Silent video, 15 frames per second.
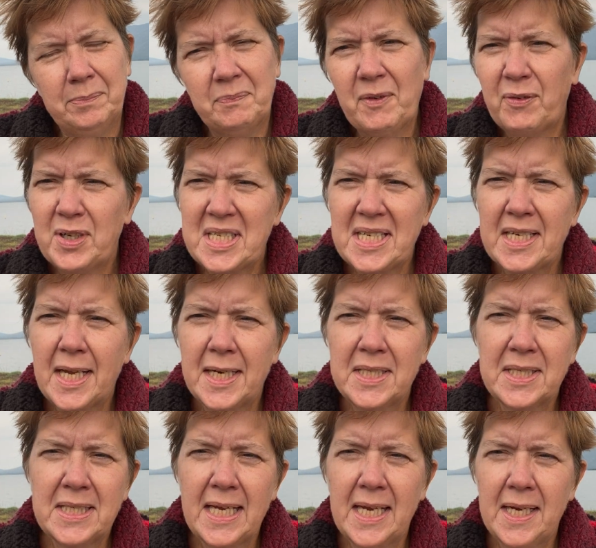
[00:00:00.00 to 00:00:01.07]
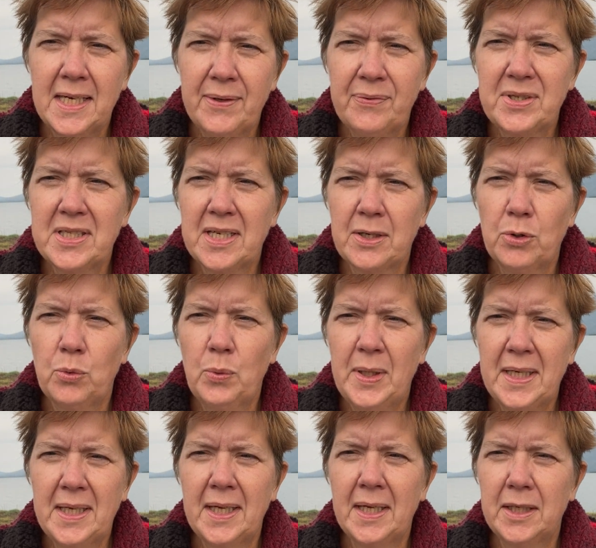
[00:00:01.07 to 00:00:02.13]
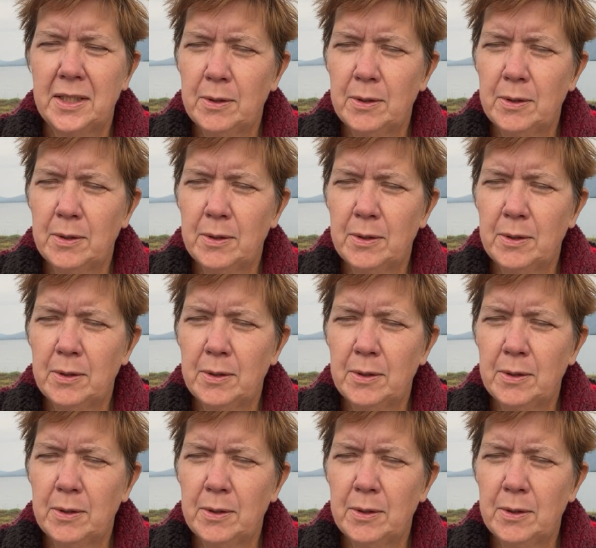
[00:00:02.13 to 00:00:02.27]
if it's a nice day and if it's on a weekend,